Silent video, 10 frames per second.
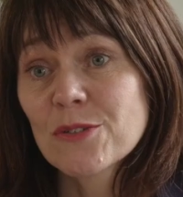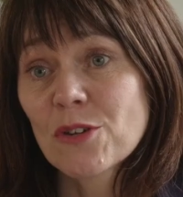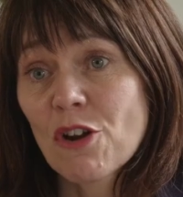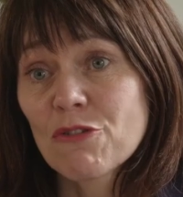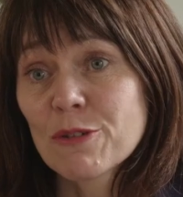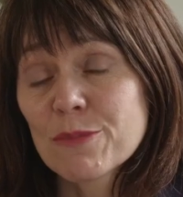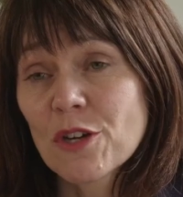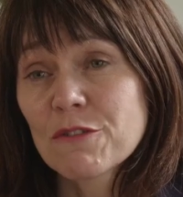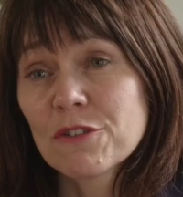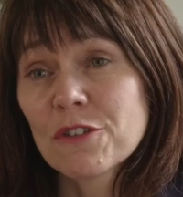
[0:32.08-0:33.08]
all our rooms
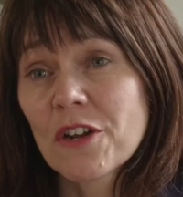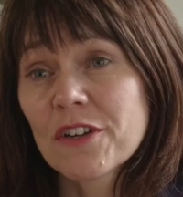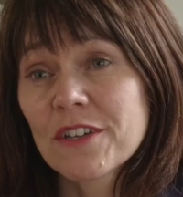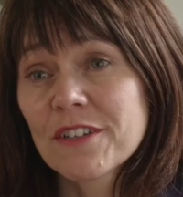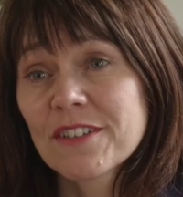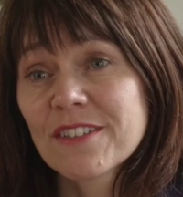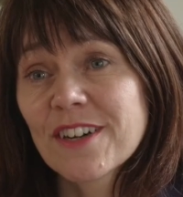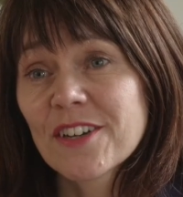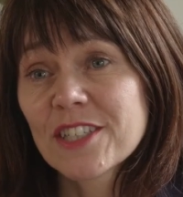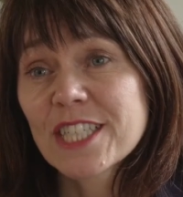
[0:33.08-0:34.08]
are full
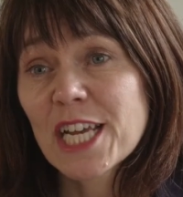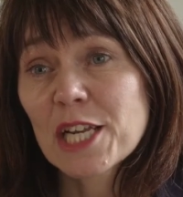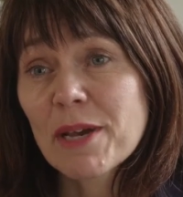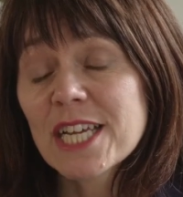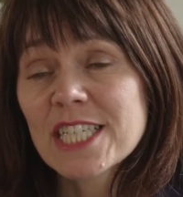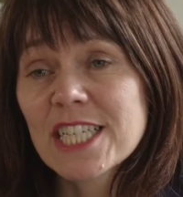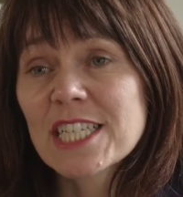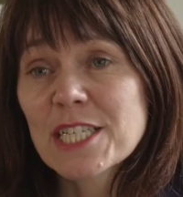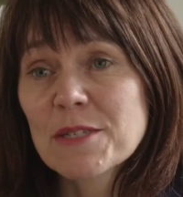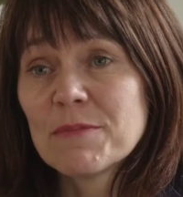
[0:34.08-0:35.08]
on a daily
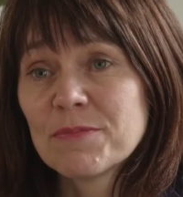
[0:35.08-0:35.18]
basis.